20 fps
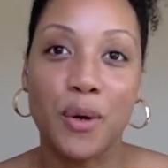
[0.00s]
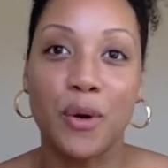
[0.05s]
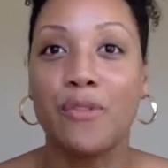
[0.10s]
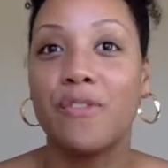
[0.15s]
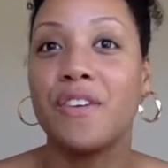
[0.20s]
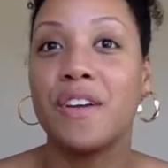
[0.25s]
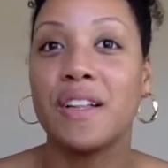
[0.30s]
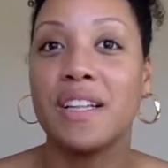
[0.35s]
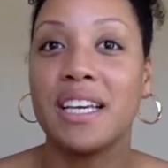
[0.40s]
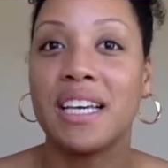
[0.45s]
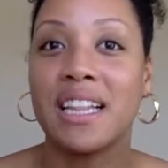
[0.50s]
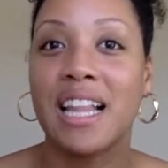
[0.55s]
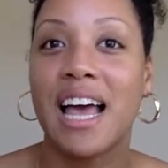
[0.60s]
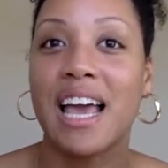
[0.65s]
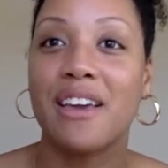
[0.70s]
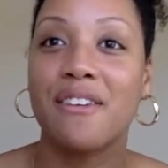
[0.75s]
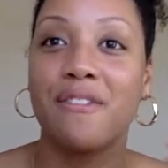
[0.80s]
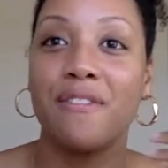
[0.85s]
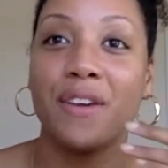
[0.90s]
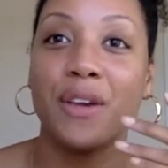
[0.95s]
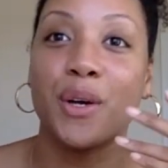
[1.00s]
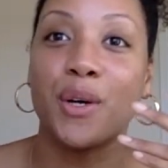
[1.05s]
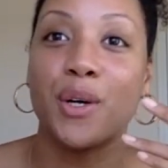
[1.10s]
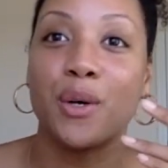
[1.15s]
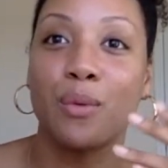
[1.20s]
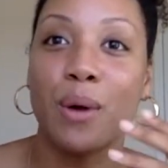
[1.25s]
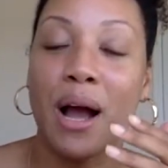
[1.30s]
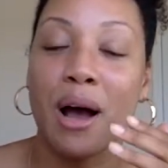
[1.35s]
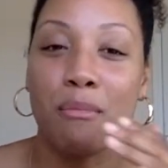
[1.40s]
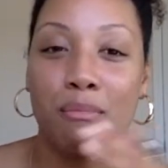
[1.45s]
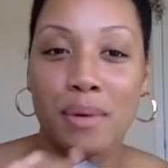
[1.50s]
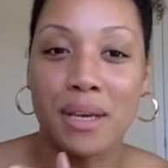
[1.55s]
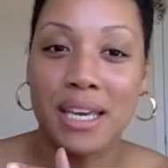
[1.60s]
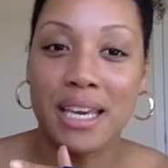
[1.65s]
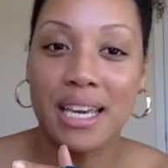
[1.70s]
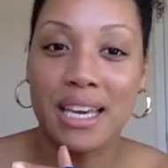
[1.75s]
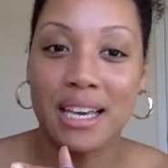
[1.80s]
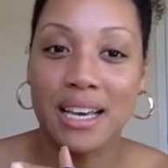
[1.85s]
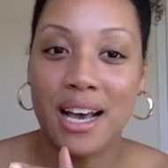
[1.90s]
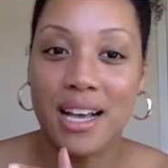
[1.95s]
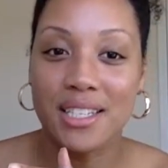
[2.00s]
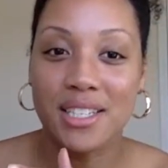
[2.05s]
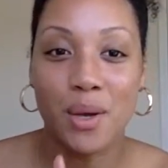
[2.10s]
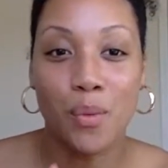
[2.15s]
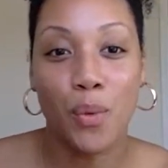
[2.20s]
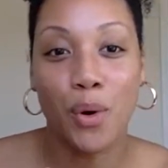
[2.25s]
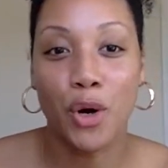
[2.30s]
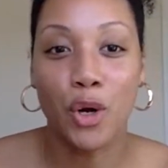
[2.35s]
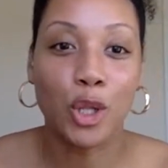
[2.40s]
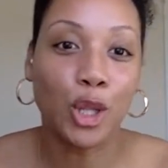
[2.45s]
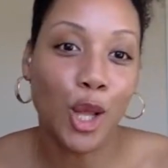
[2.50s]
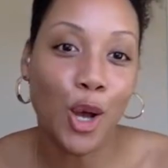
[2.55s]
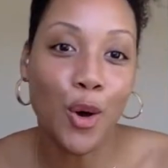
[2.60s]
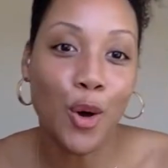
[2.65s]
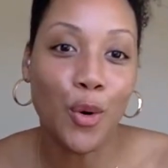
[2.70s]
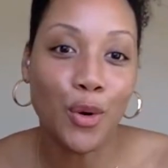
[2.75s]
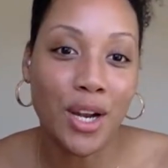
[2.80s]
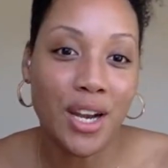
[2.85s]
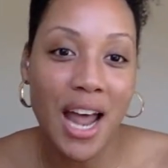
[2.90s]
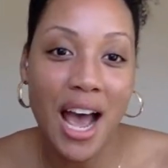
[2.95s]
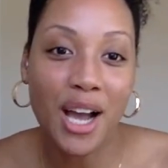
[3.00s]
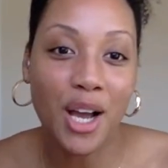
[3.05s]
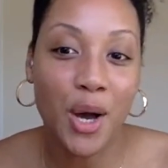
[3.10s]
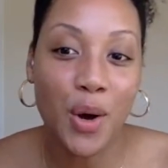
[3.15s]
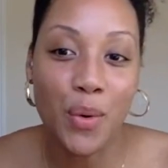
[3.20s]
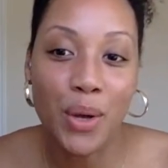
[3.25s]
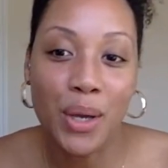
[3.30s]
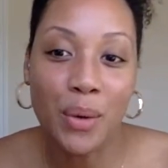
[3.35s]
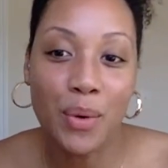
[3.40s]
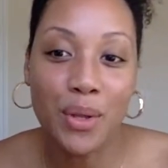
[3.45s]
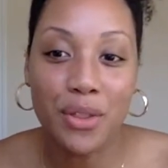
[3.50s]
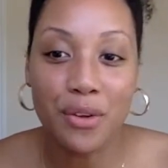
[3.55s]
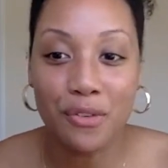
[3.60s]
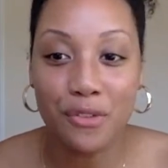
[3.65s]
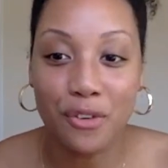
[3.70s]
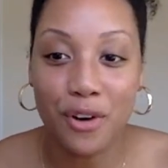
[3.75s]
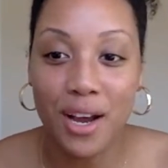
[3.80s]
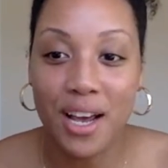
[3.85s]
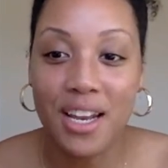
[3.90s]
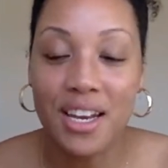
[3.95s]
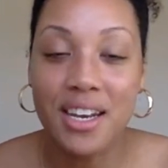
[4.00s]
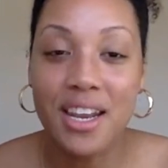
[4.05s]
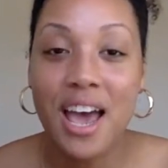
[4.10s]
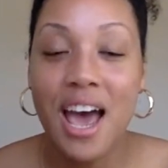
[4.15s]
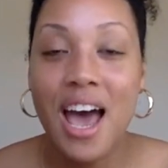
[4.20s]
or feeling like fear around being somewhere alone and not going with a friend.